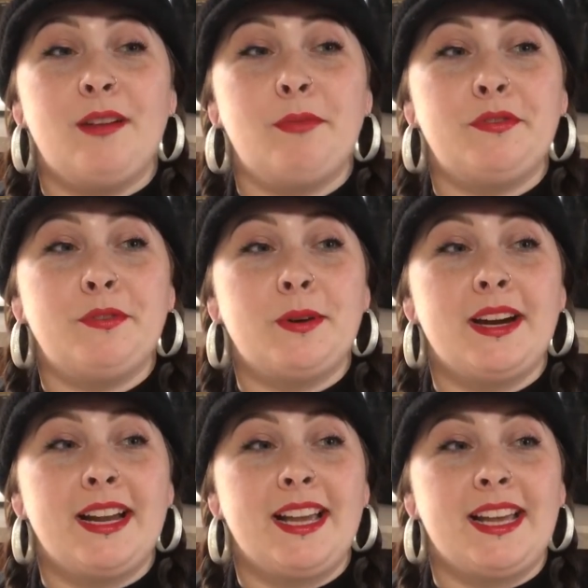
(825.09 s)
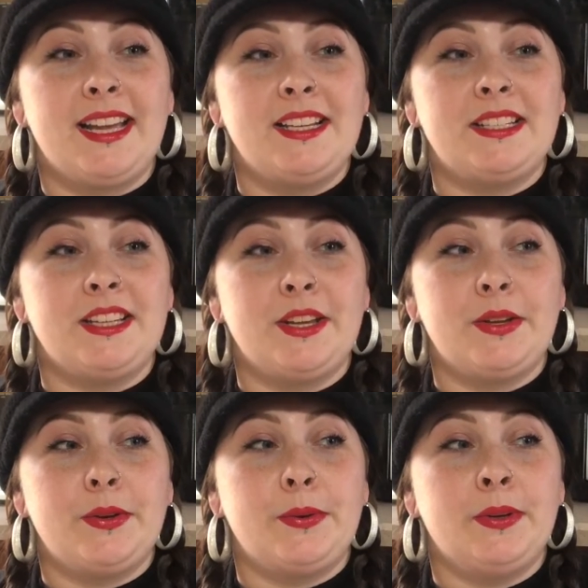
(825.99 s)
before I get
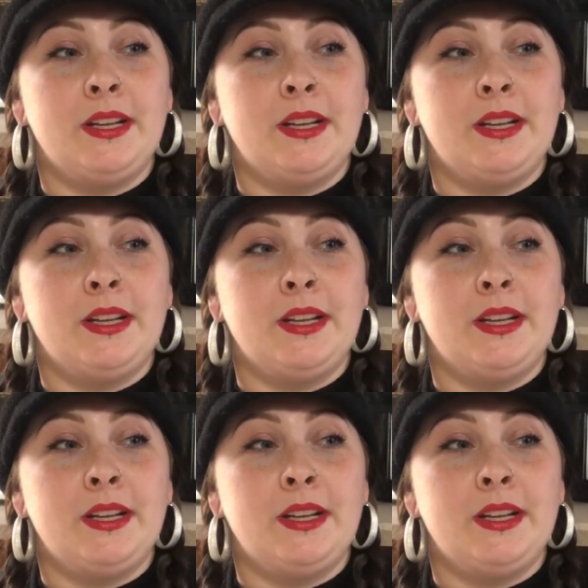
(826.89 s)
into